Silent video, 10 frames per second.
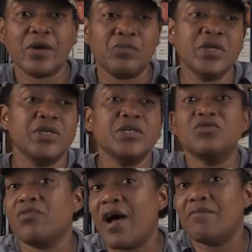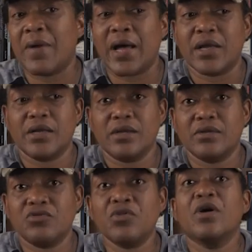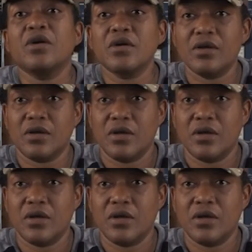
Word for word: I really couldn't drive my truck.